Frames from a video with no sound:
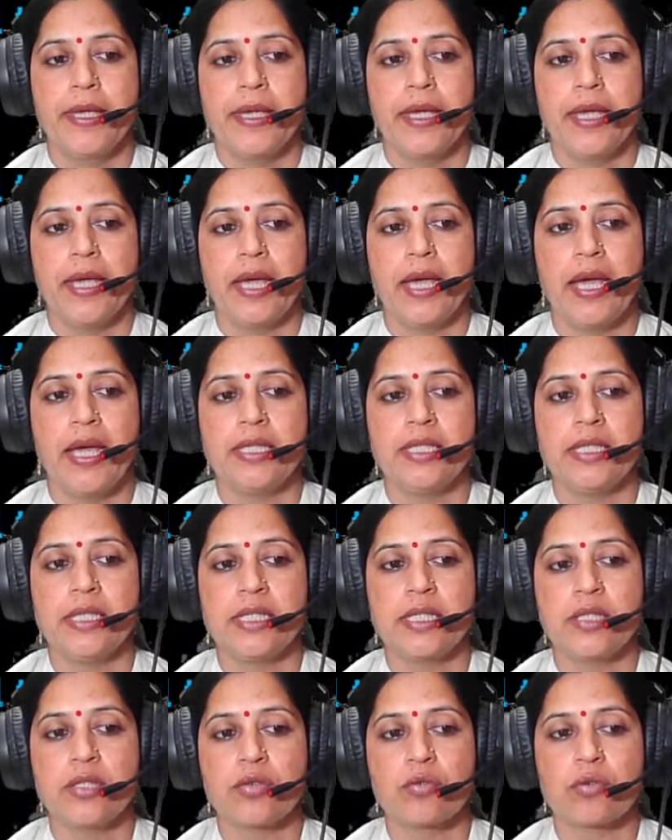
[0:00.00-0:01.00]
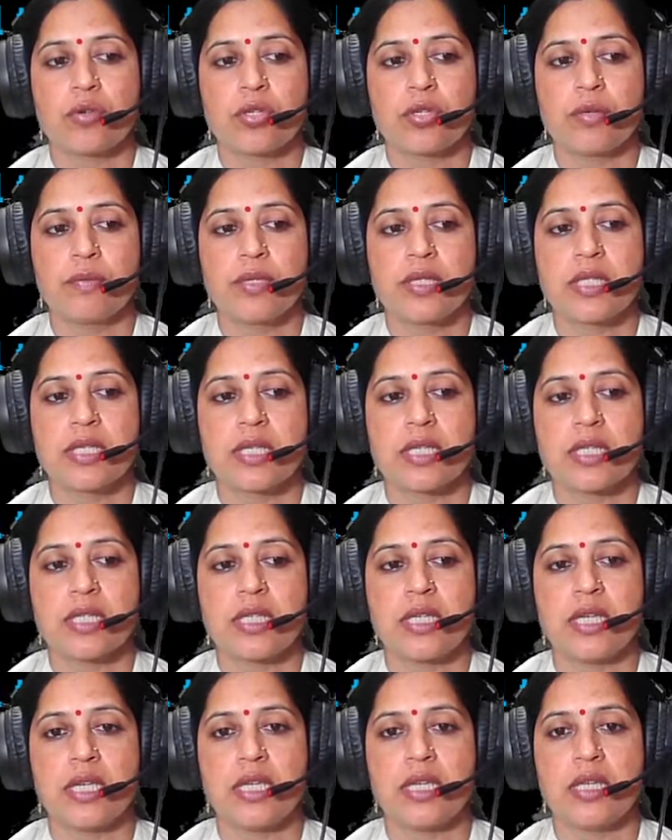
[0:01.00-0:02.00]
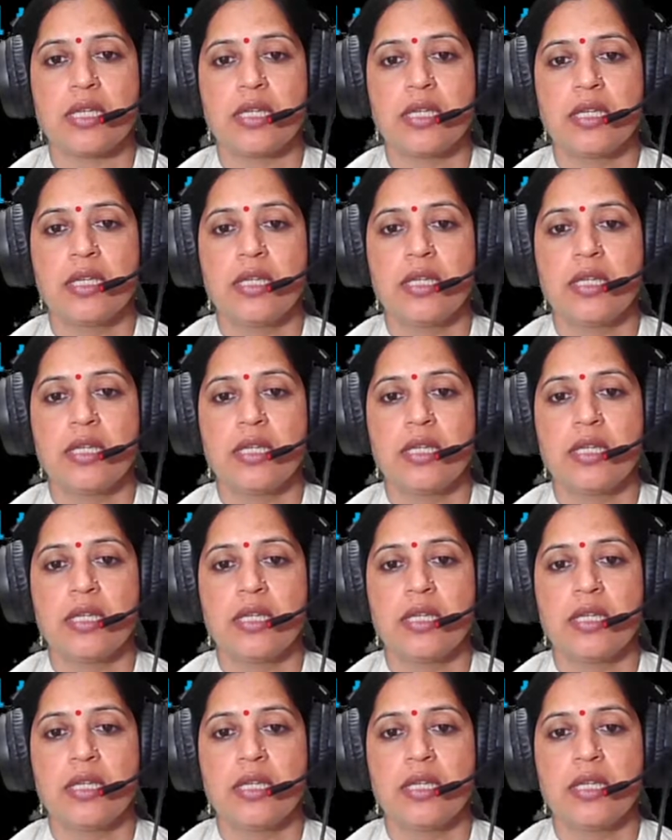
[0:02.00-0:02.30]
And it is the question number 16.